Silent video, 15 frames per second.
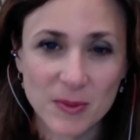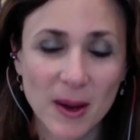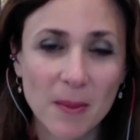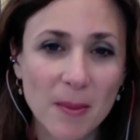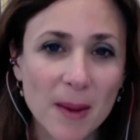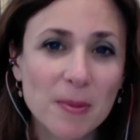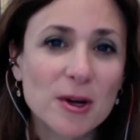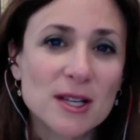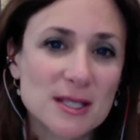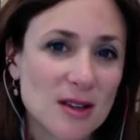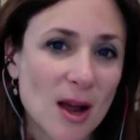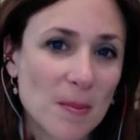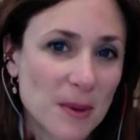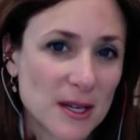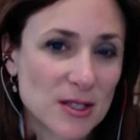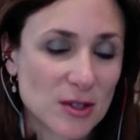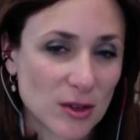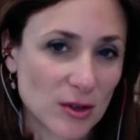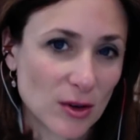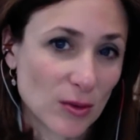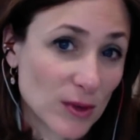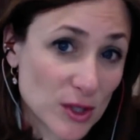My, my book is not based
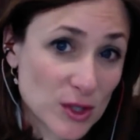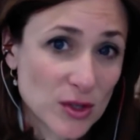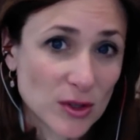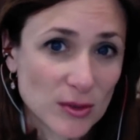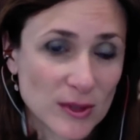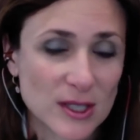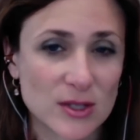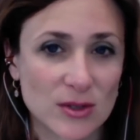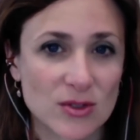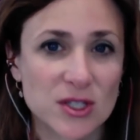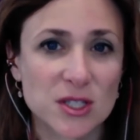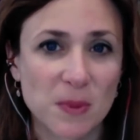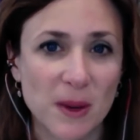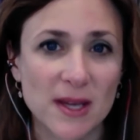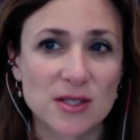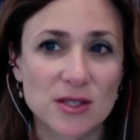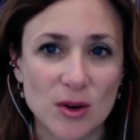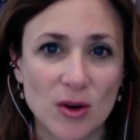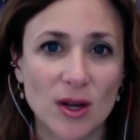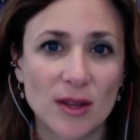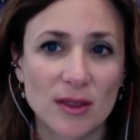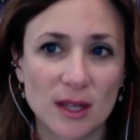on original research, it's based
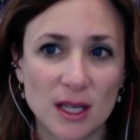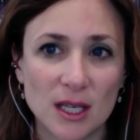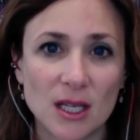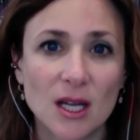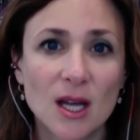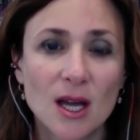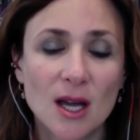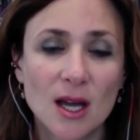on the